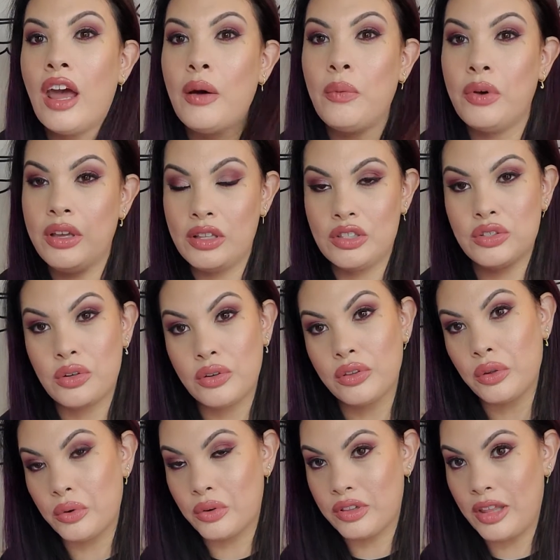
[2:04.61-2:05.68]
I will insert
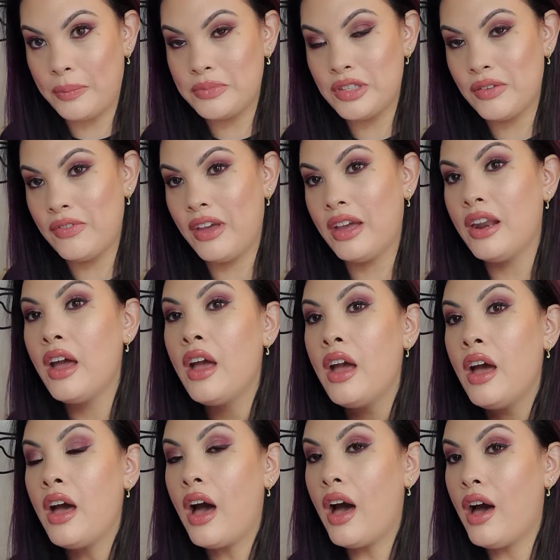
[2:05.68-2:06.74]
little clips of it.
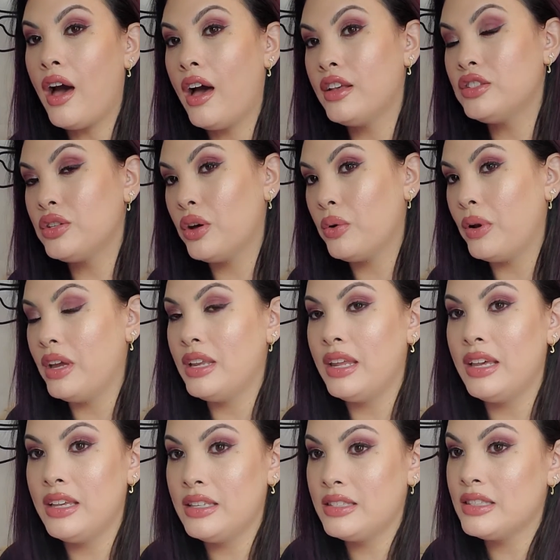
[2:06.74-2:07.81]
So it
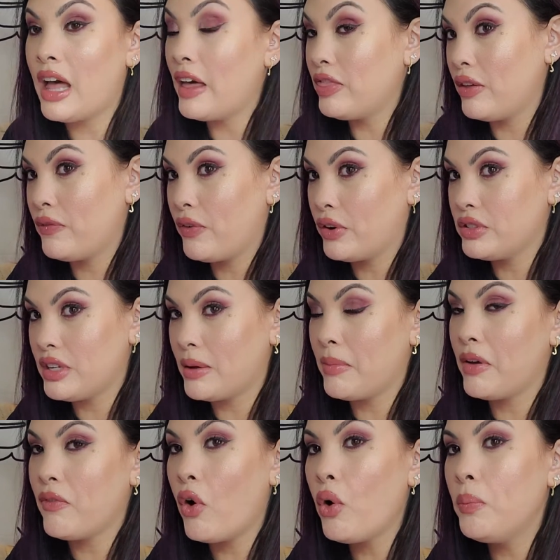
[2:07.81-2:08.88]
is not the first time
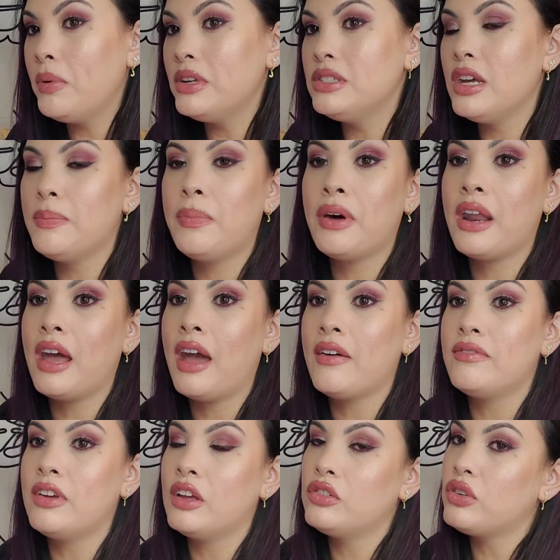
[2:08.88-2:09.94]
I've opened it, but I
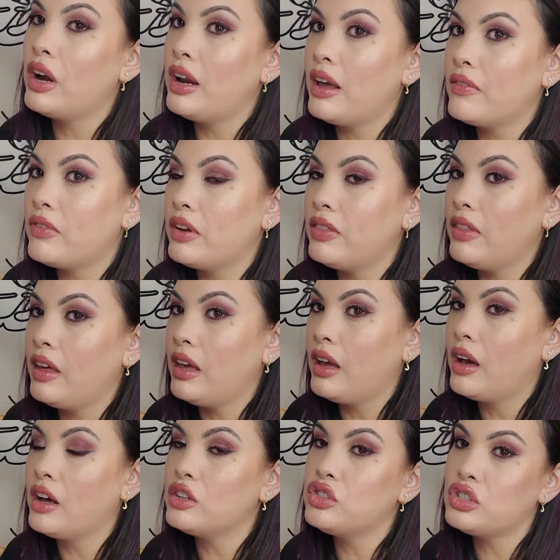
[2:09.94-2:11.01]
have not tried everything,
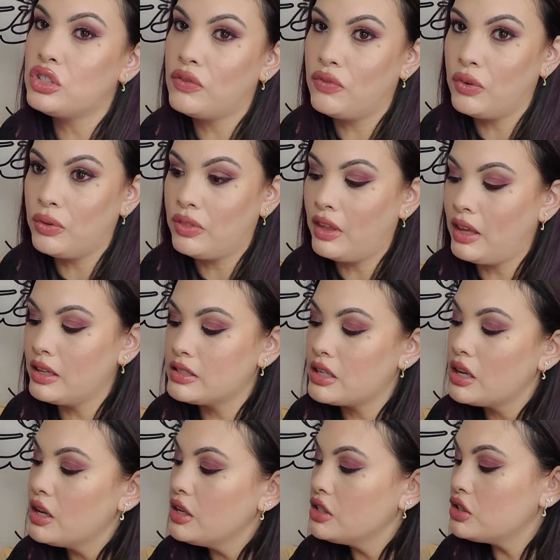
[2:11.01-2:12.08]
just a few things.
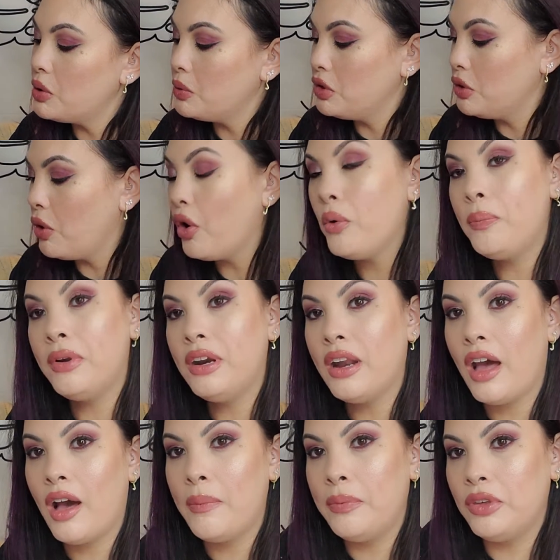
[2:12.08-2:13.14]
So when you open it
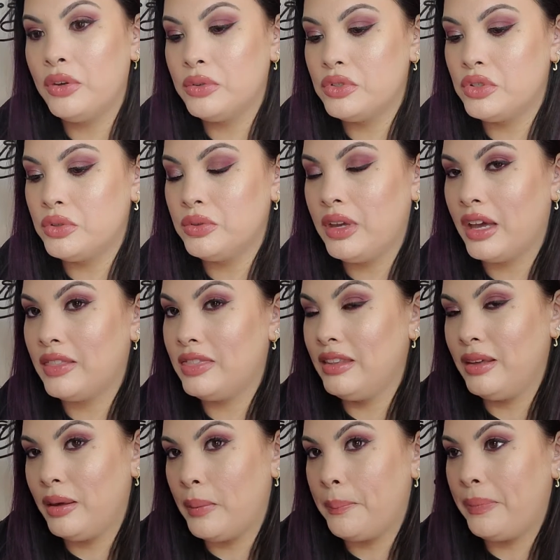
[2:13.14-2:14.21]
up, you do get
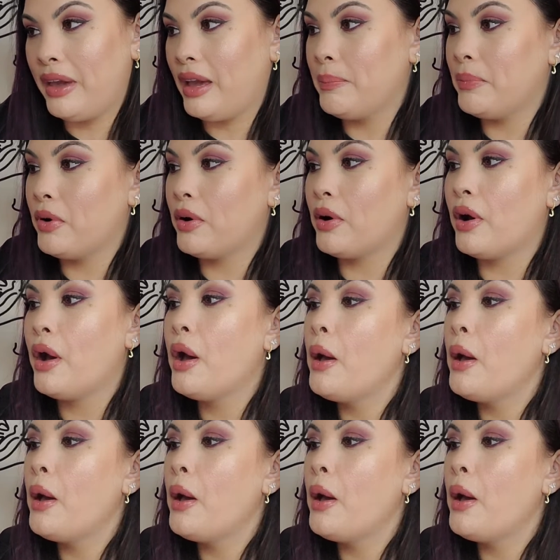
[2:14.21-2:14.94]
the paper.